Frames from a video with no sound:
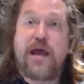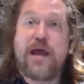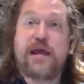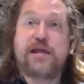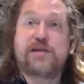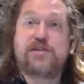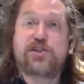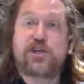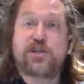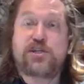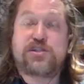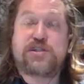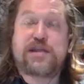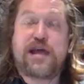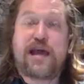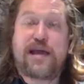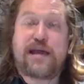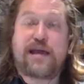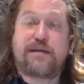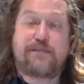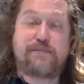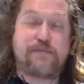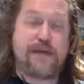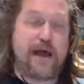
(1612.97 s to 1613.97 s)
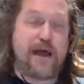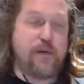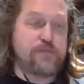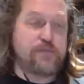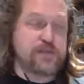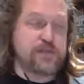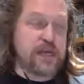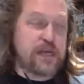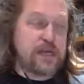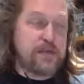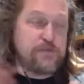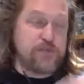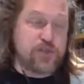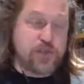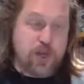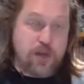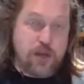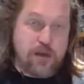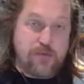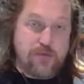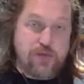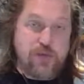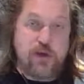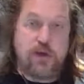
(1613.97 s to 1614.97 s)
It's just that helps keep
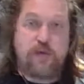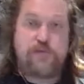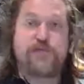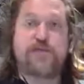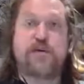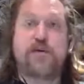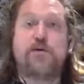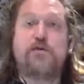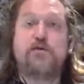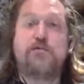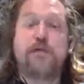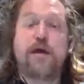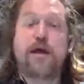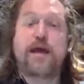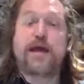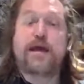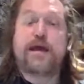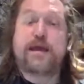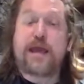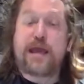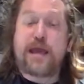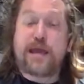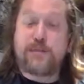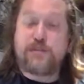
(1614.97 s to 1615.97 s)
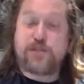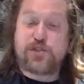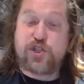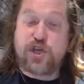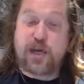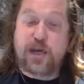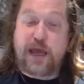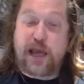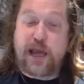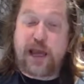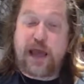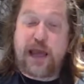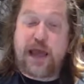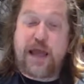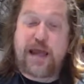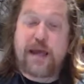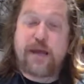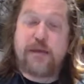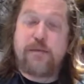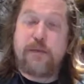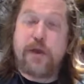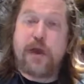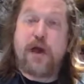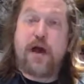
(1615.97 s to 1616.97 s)
germs off you, keeps you
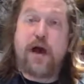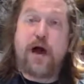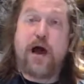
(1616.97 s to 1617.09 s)
clean.